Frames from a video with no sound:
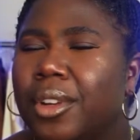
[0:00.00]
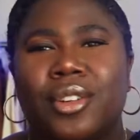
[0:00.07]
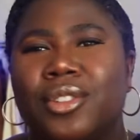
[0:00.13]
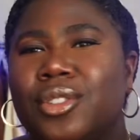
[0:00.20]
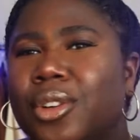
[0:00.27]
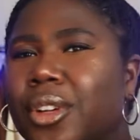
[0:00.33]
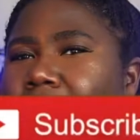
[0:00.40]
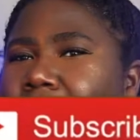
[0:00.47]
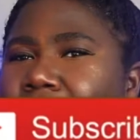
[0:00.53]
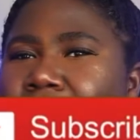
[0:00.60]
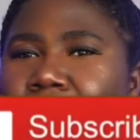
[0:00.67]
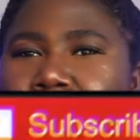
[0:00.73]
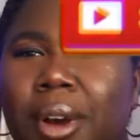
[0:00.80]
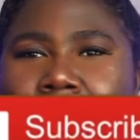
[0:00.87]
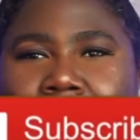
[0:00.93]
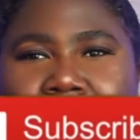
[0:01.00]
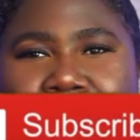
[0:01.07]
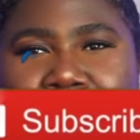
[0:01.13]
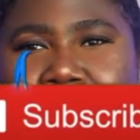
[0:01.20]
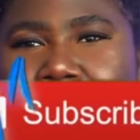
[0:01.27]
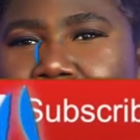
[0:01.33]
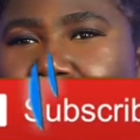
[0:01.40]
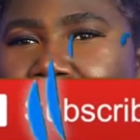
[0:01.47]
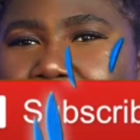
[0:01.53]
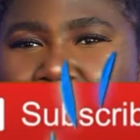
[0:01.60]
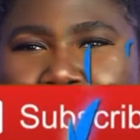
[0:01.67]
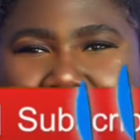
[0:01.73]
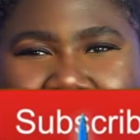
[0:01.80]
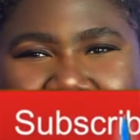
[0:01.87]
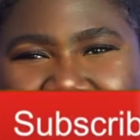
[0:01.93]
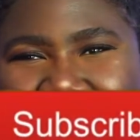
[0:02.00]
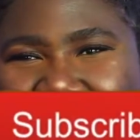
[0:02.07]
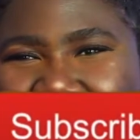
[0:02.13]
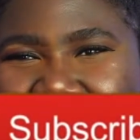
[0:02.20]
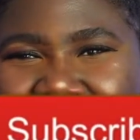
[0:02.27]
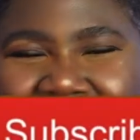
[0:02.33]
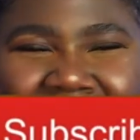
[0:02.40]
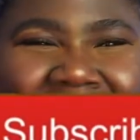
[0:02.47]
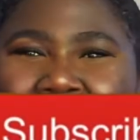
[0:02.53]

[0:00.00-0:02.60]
Join the squad, join the family, okay?